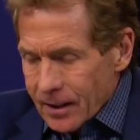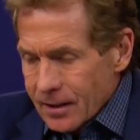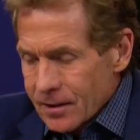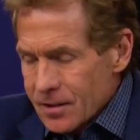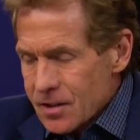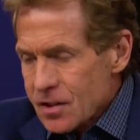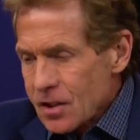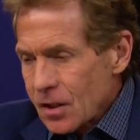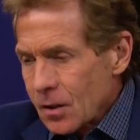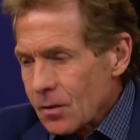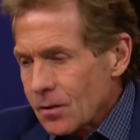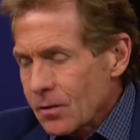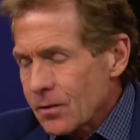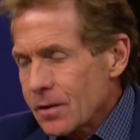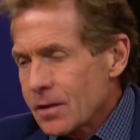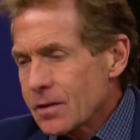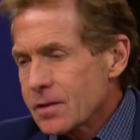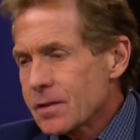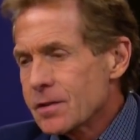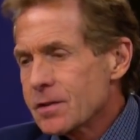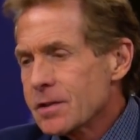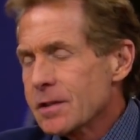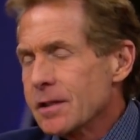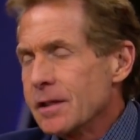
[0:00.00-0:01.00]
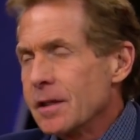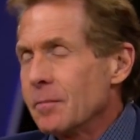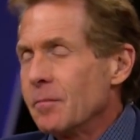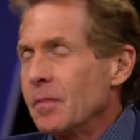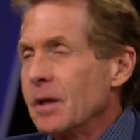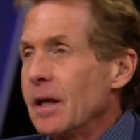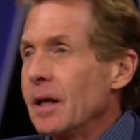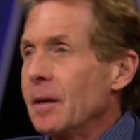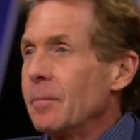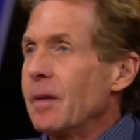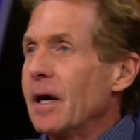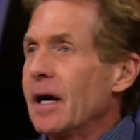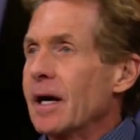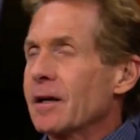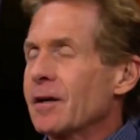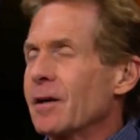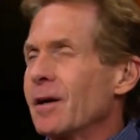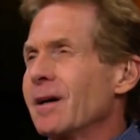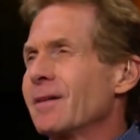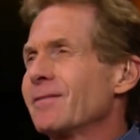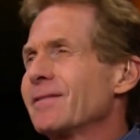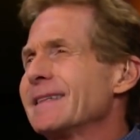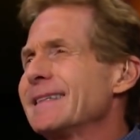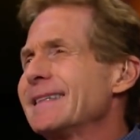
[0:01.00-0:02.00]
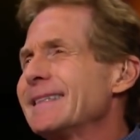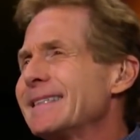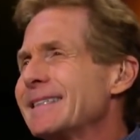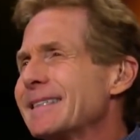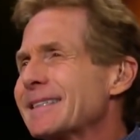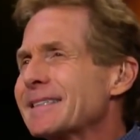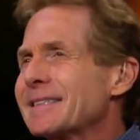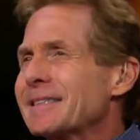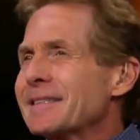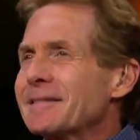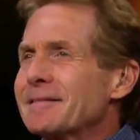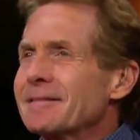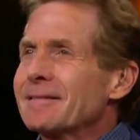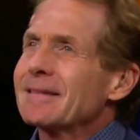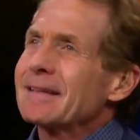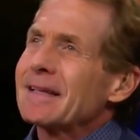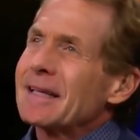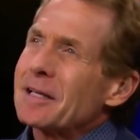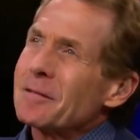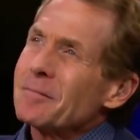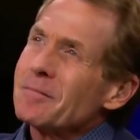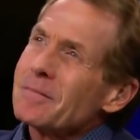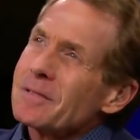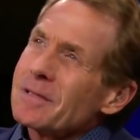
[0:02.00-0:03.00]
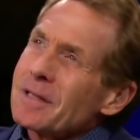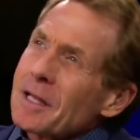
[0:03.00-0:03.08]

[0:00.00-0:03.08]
And so this is the NBA backing off, and just let them,